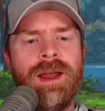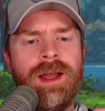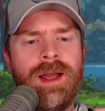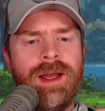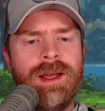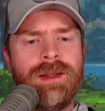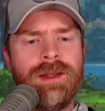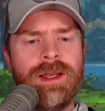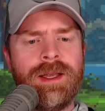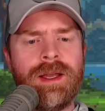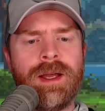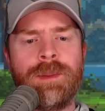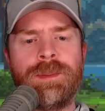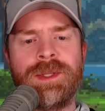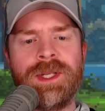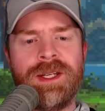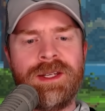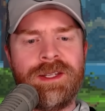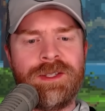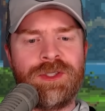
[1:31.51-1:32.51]
and they
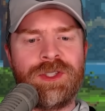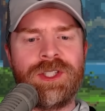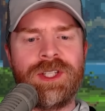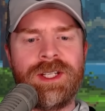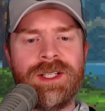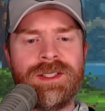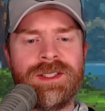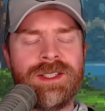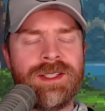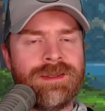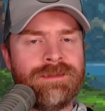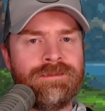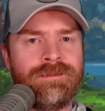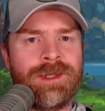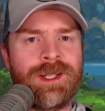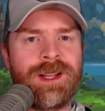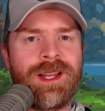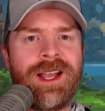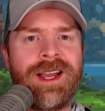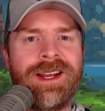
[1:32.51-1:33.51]
updated cheats in
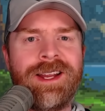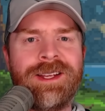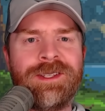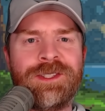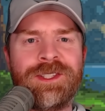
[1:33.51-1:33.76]
Glide N